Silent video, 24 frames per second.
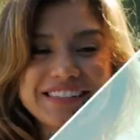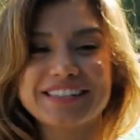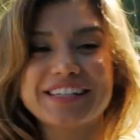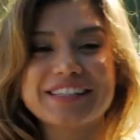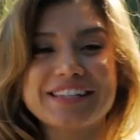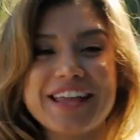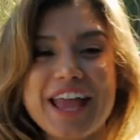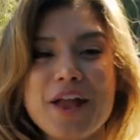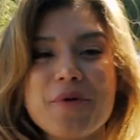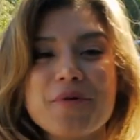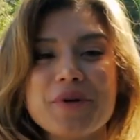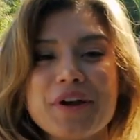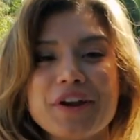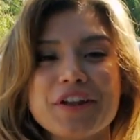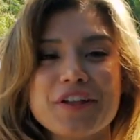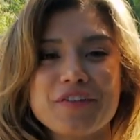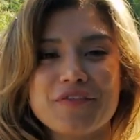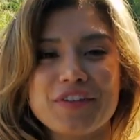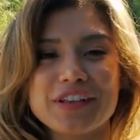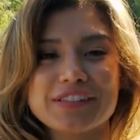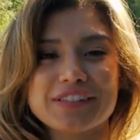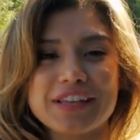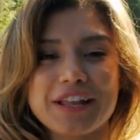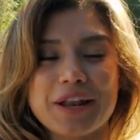Today we're going
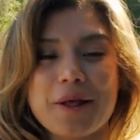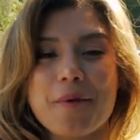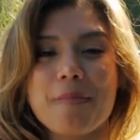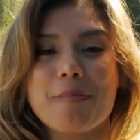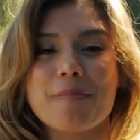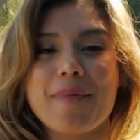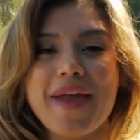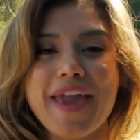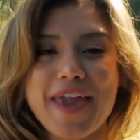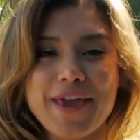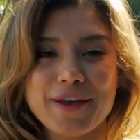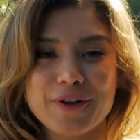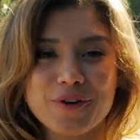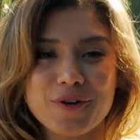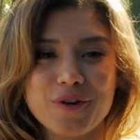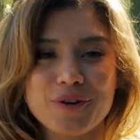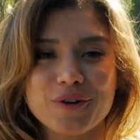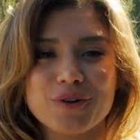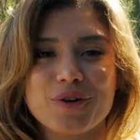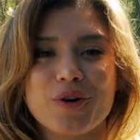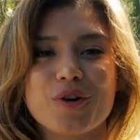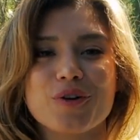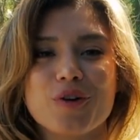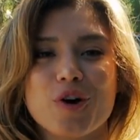to visit
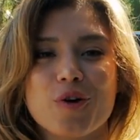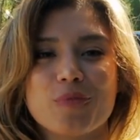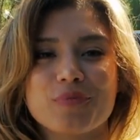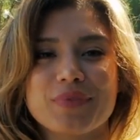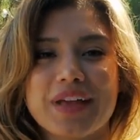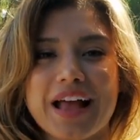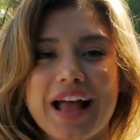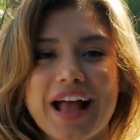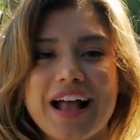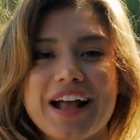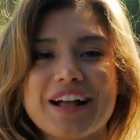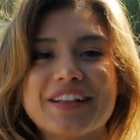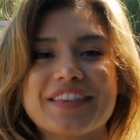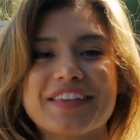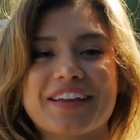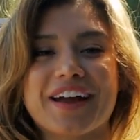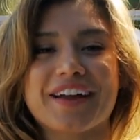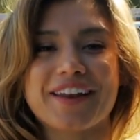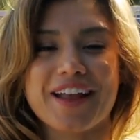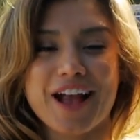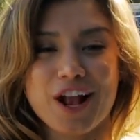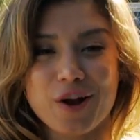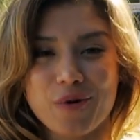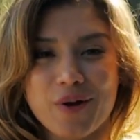Mexico, Colombia,
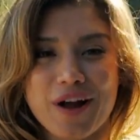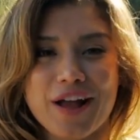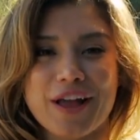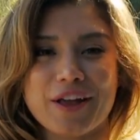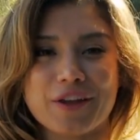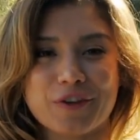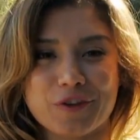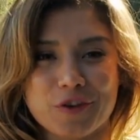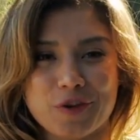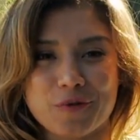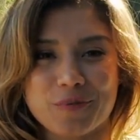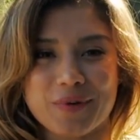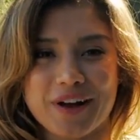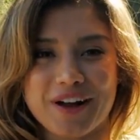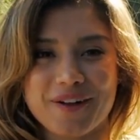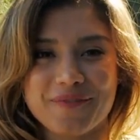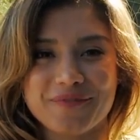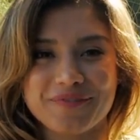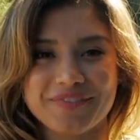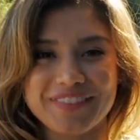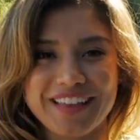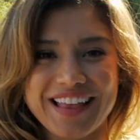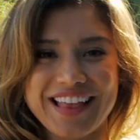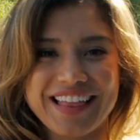Nicaragua, and Cuba.
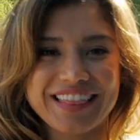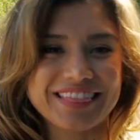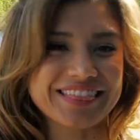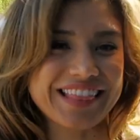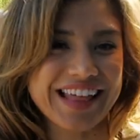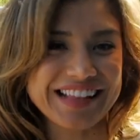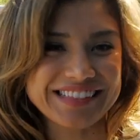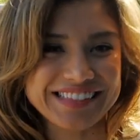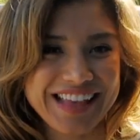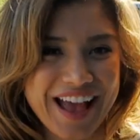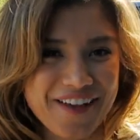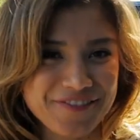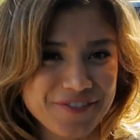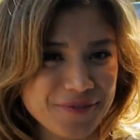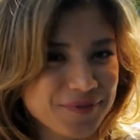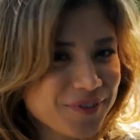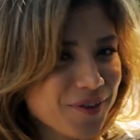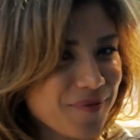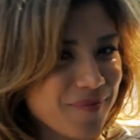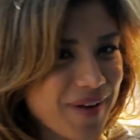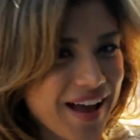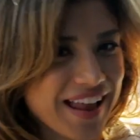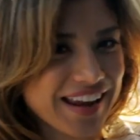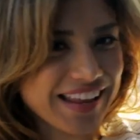Let's have some
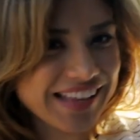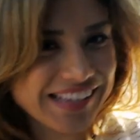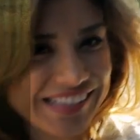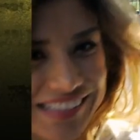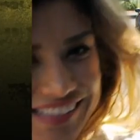tamales.